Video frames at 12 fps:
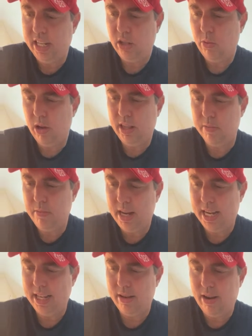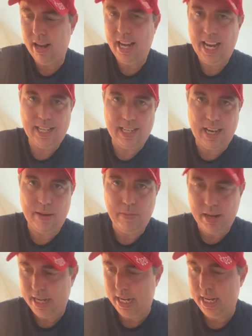just want the money. They're not
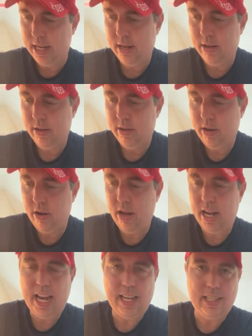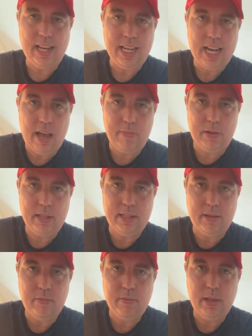anti-money. They're not
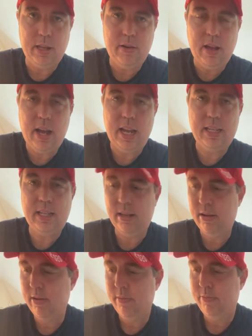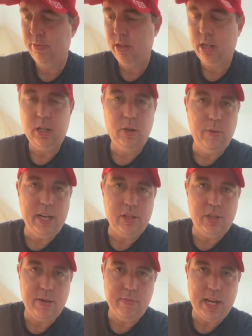anti-capitalism. They're not
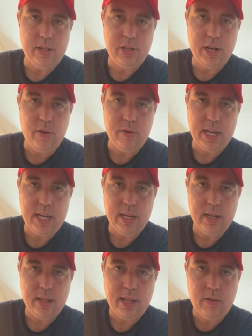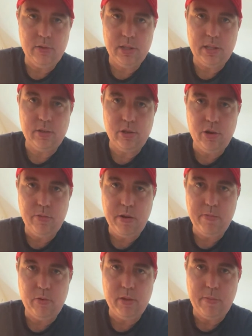Luigi Mangione. They don't just
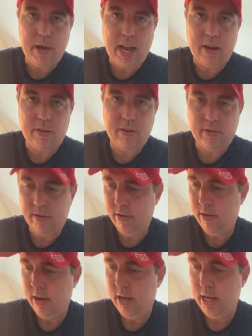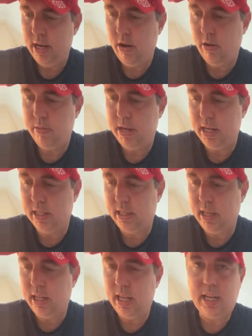shoot people in the back,
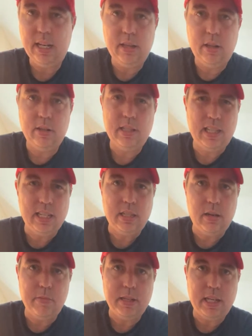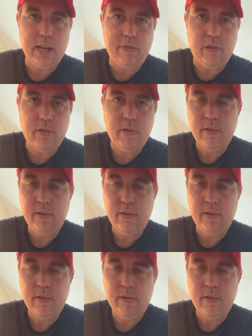because they think the system is evil